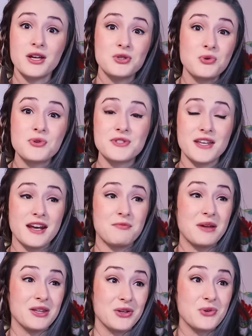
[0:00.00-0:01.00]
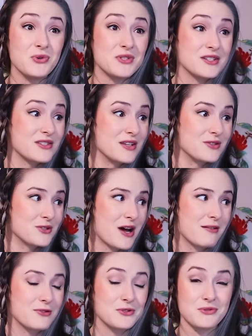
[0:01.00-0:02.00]
tools that have been used since
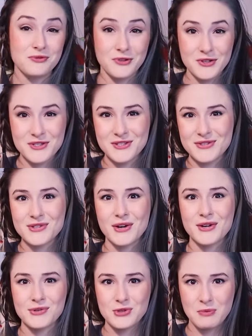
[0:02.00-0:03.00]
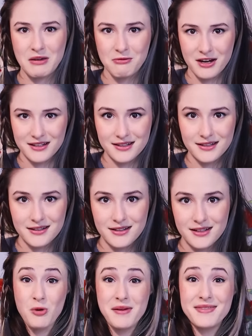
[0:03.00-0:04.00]
novels first started to be written. The
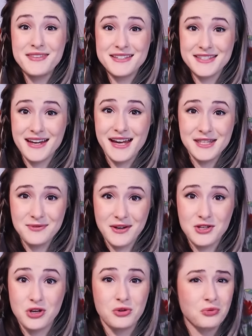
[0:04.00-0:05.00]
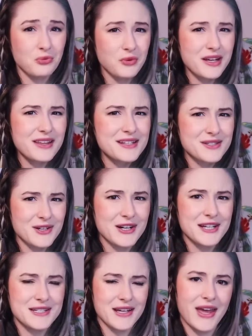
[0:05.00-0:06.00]
moment that science fiction really
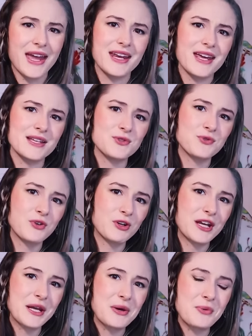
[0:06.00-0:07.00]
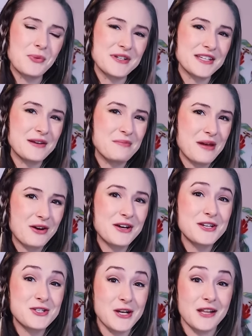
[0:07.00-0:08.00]
started to gain its footing was in
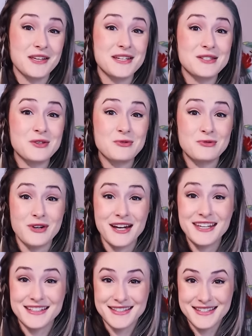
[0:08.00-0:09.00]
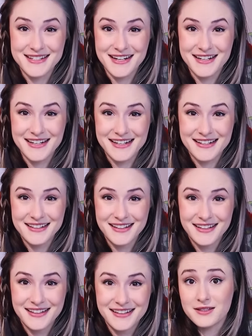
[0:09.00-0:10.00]
Mary Shelley's Frankenstein.
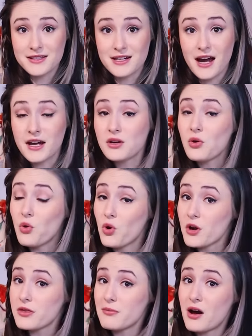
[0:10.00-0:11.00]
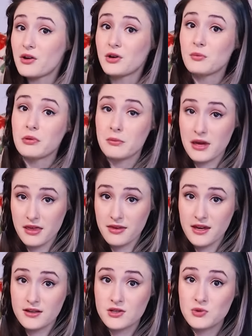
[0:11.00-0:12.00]
Frankenstein, or the modern
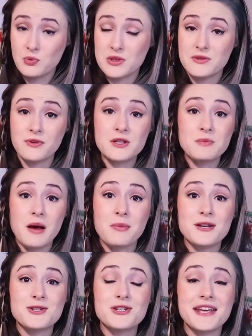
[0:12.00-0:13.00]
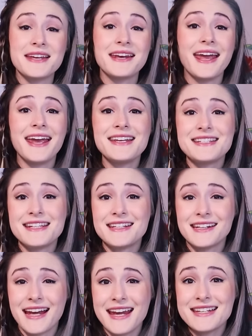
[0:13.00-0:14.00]
Prometheus, was first published in
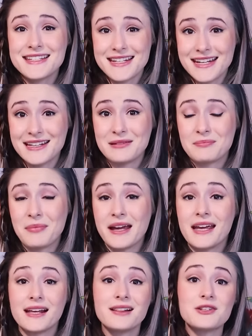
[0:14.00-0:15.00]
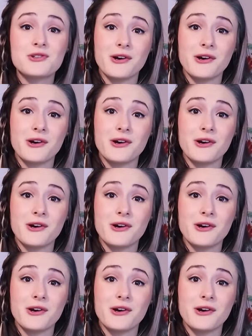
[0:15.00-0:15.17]
1818 by English